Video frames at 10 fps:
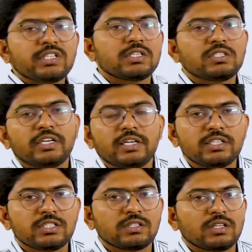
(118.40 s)
discuss here
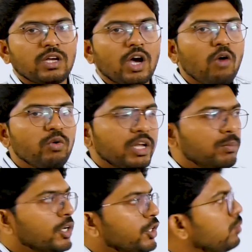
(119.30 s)
is how
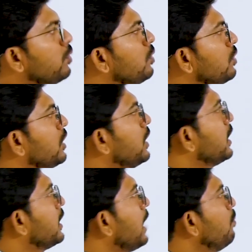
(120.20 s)
WTO
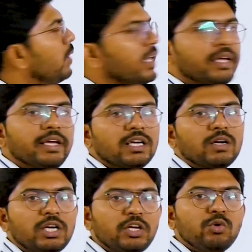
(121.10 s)
can play a
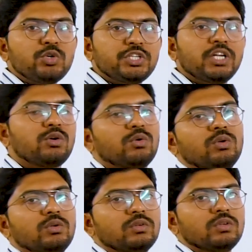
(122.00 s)
crucial role